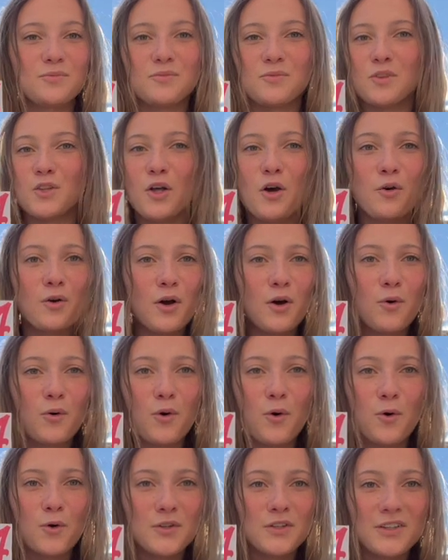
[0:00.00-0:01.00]
logo
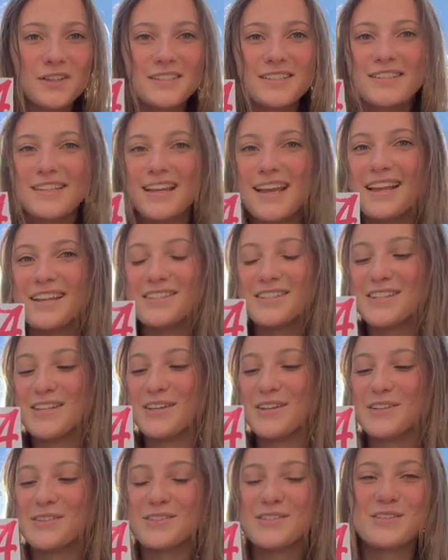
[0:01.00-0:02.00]
holders
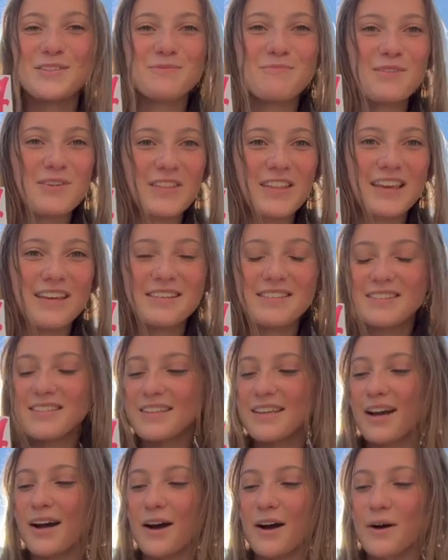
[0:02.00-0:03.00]
into
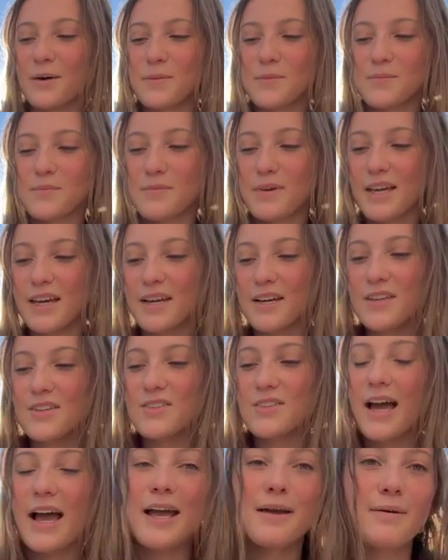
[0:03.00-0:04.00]
smoothies
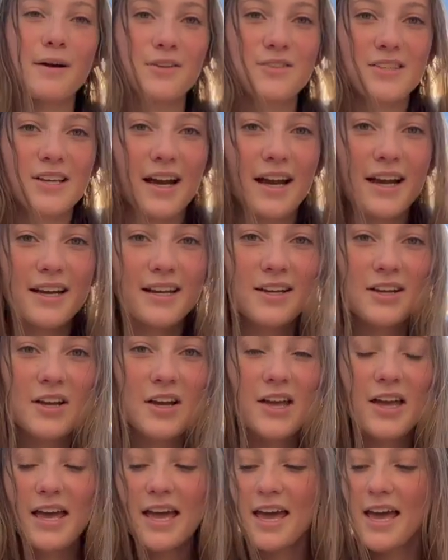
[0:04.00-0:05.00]
because I am outside
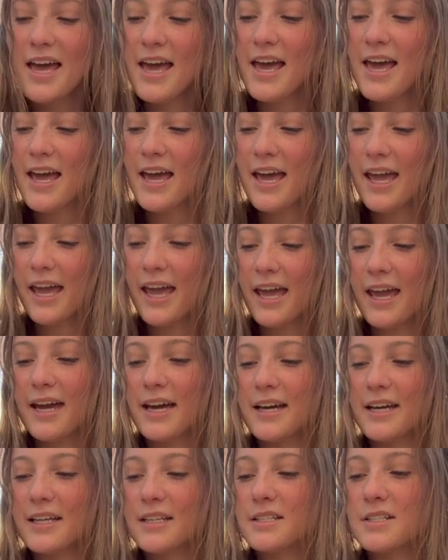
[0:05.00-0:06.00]

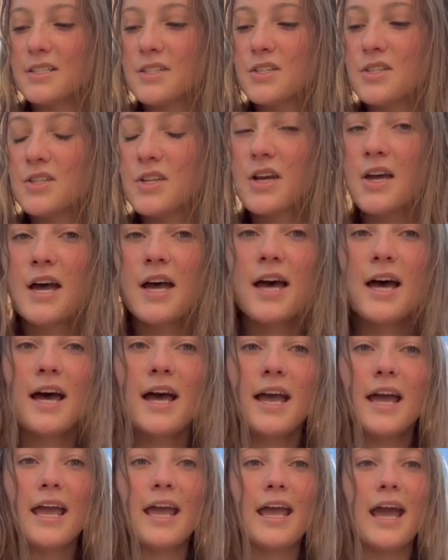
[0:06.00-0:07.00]
and
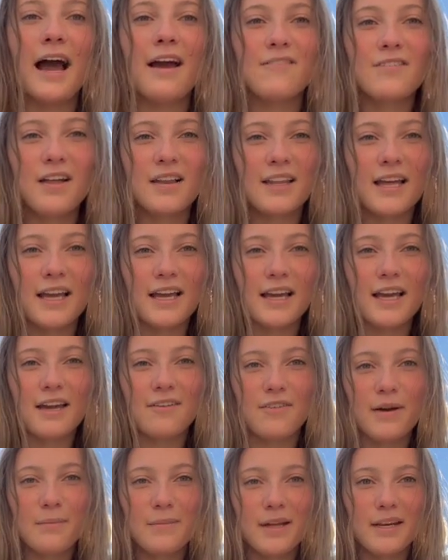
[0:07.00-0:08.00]
I felt like
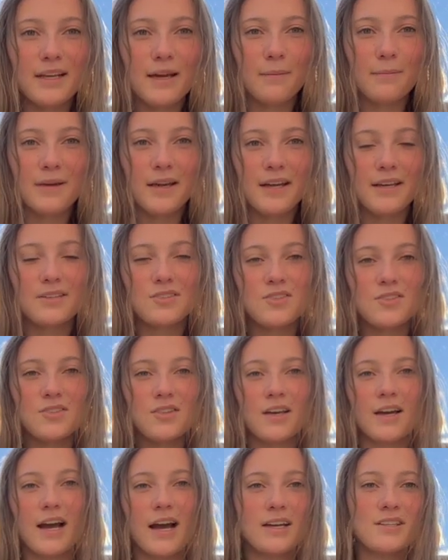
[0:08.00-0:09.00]
if I made cupcakes
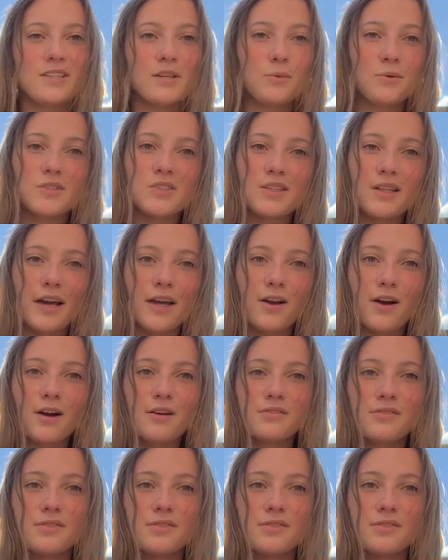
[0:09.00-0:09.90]
the icing would slide off,